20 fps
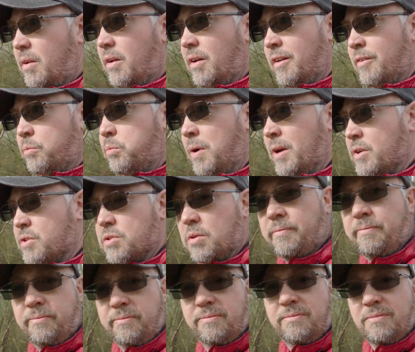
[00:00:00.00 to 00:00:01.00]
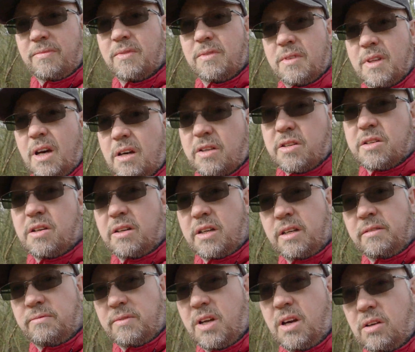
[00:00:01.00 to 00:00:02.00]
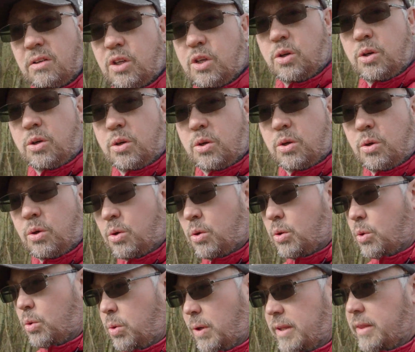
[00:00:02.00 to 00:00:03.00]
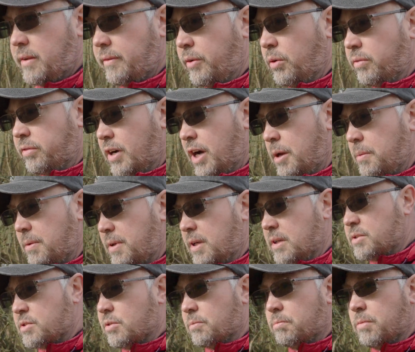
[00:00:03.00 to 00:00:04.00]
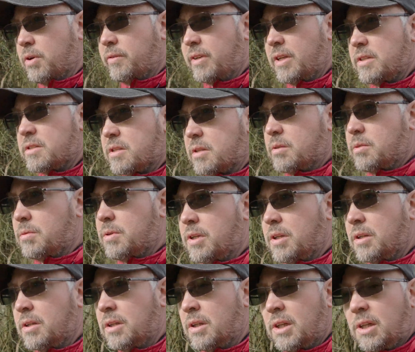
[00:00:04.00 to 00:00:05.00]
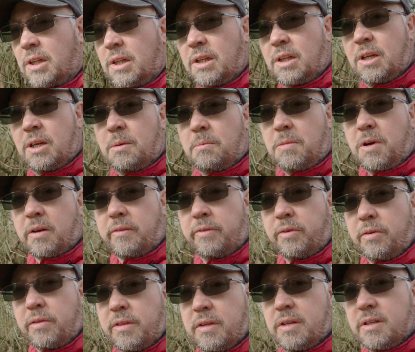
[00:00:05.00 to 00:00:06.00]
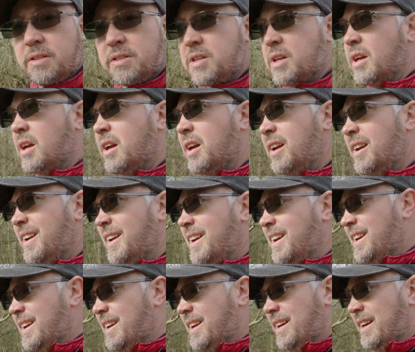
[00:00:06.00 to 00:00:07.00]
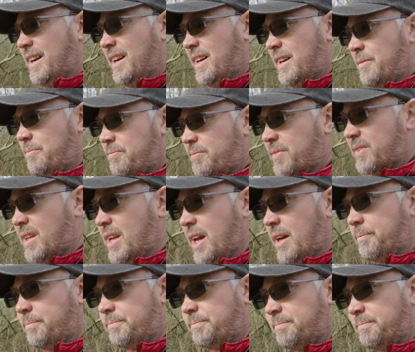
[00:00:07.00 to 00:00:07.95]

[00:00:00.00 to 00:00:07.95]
I decided I'd quit the full frame and sort of moved into Mach 4/3. Yeah,